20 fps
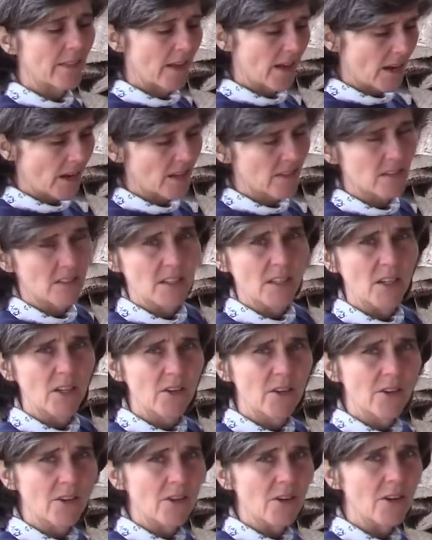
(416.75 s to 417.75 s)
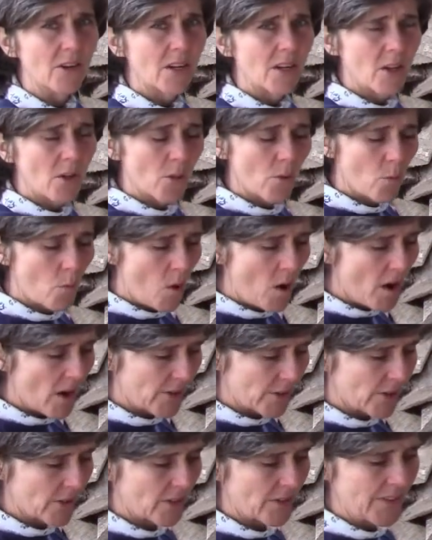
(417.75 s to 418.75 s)
That has to cure. The
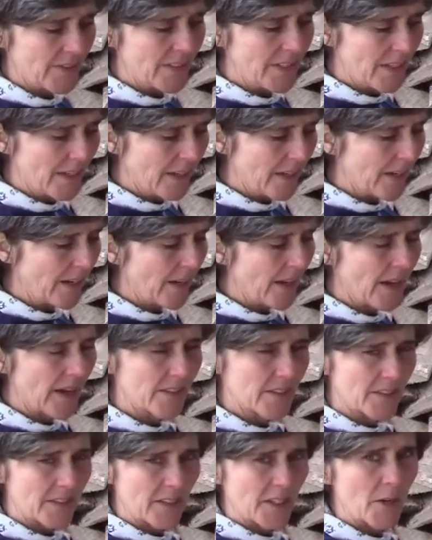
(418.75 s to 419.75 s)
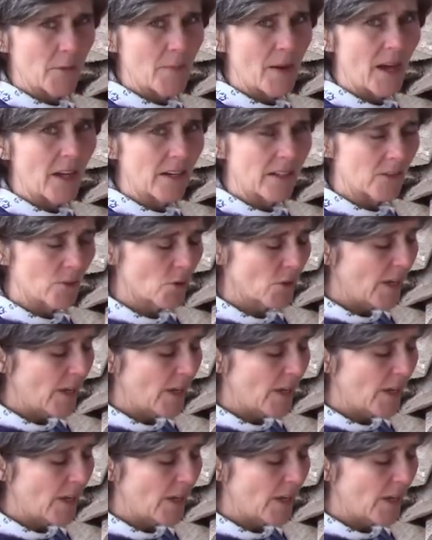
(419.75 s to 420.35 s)
water content in it has to come out.